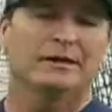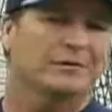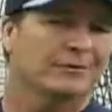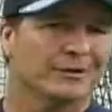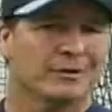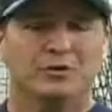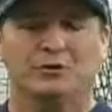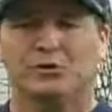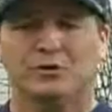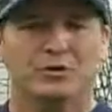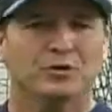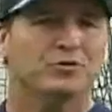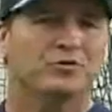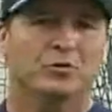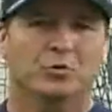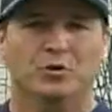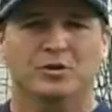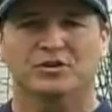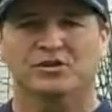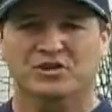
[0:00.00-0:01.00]
we don't use the
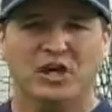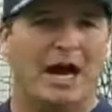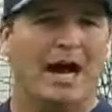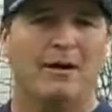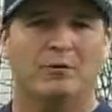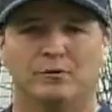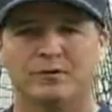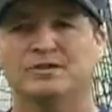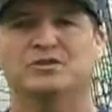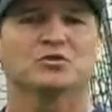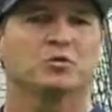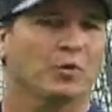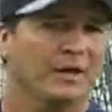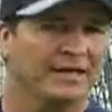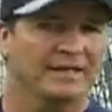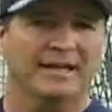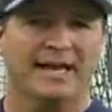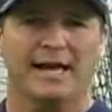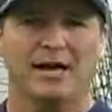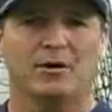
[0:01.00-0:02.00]
word chop, we
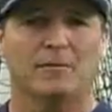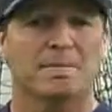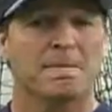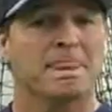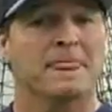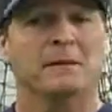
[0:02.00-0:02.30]
swing down.